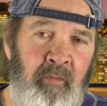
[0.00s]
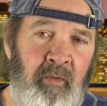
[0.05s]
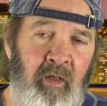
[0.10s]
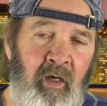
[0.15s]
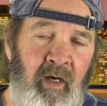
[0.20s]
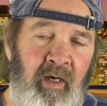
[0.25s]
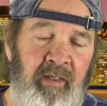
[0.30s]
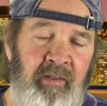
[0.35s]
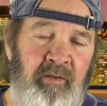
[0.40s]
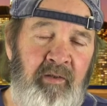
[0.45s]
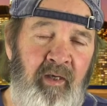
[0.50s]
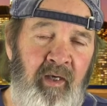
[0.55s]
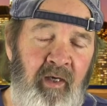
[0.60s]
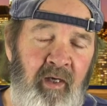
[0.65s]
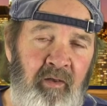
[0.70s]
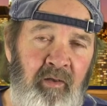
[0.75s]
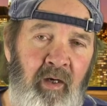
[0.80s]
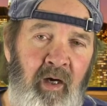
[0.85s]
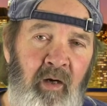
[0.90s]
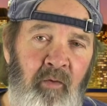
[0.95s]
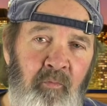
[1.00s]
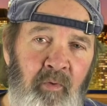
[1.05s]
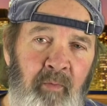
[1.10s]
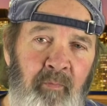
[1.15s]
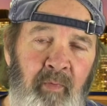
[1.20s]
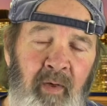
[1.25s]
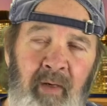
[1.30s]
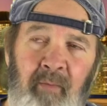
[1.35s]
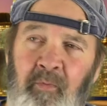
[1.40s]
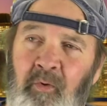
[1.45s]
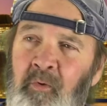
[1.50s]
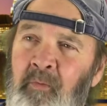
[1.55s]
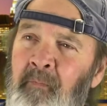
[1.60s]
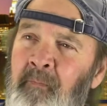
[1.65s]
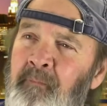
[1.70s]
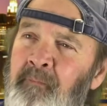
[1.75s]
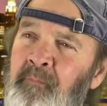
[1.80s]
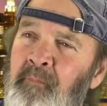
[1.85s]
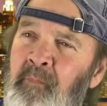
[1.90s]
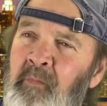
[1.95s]
I cannot remember.
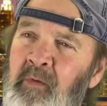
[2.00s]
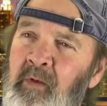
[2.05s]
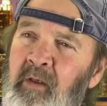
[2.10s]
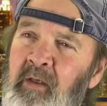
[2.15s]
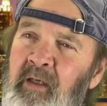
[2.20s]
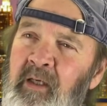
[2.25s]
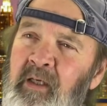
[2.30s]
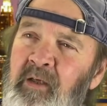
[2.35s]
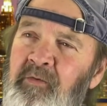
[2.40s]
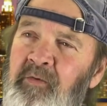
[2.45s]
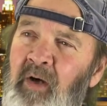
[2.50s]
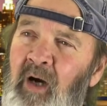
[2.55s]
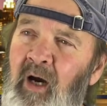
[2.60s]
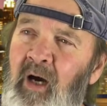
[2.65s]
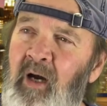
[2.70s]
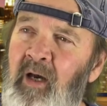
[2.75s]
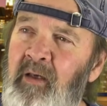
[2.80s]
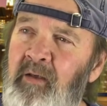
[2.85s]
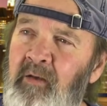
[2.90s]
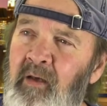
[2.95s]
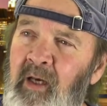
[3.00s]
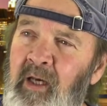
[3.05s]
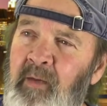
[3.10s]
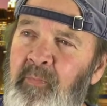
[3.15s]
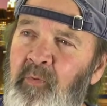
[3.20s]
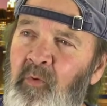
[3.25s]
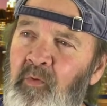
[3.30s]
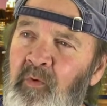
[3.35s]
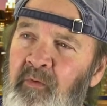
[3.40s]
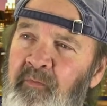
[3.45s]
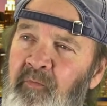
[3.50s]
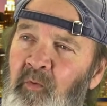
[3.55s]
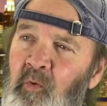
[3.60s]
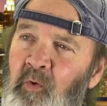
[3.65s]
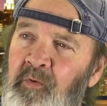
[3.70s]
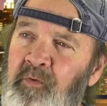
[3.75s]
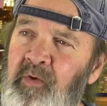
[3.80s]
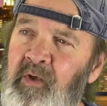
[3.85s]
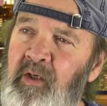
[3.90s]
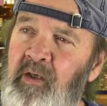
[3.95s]
He died April the
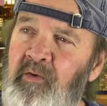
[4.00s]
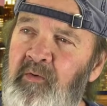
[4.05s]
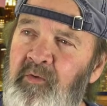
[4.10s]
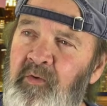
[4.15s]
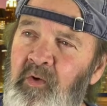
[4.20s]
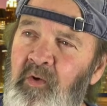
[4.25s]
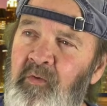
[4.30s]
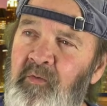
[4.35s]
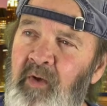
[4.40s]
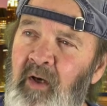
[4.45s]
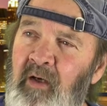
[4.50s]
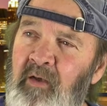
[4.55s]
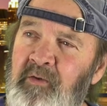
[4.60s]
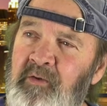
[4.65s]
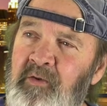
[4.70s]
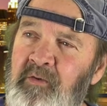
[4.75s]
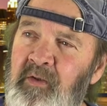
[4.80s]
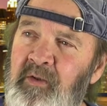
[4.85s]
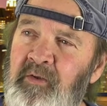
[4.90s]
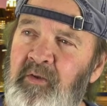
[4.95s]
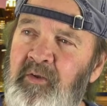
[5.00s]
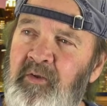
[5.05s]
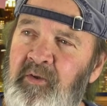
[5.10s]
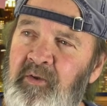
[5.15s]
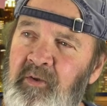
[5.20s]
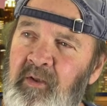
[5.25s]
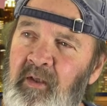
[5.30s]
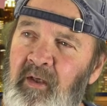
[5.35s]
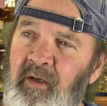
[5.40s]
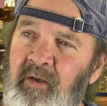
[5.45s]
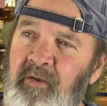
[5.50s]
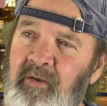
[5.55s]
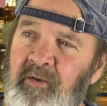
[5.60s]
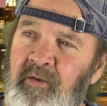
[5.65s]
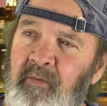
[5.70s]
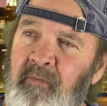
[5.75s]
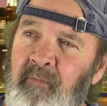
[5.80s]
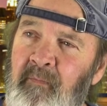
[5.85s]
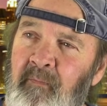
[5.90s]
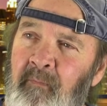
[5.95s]
14th, 2006.
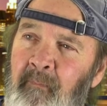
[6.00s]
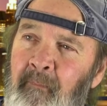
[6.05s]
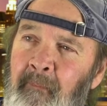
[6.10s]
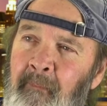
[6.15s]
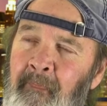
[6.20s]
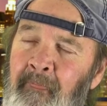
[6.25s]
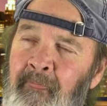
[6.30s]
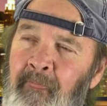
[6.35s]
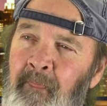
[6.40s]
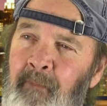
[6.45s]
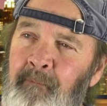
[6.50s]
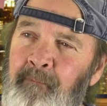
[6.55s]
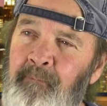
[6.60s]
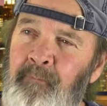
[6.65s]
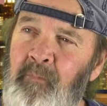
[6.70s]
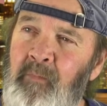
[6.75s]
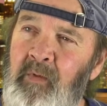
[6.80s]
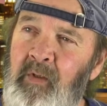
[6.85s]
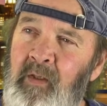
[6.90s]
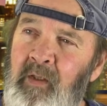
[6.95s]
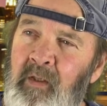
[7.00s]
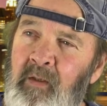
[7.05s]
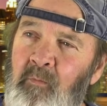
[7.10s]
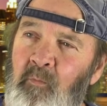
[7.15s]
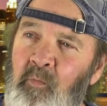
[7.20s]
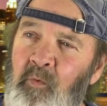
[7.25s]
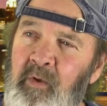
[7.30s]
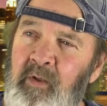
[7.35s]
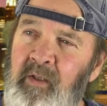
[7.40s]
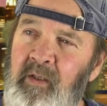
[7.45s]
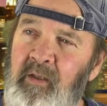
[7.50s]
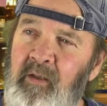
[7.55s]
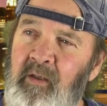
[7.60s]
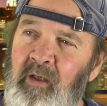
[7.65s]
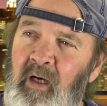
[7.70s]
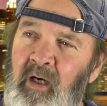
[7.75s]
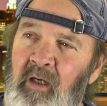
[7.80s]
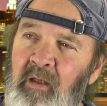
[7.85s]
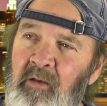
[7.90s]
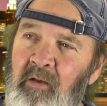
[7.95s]
And we
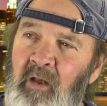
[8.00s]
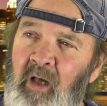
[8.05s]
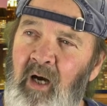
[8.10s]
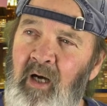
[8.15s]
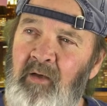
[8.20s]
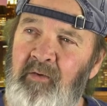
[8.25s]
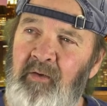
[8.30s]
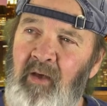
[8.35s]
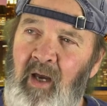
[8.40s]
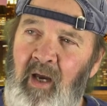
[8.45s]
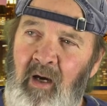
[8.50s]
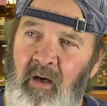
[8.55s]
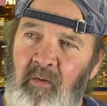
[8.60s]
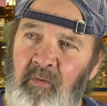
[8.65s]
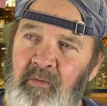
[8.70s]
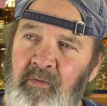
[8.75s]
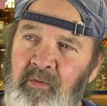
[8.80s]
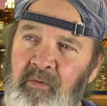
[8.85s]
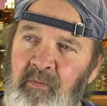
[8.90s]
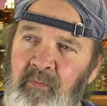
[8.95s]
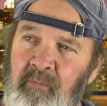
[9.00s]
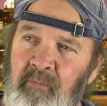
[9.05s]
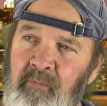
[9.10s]
got locked out,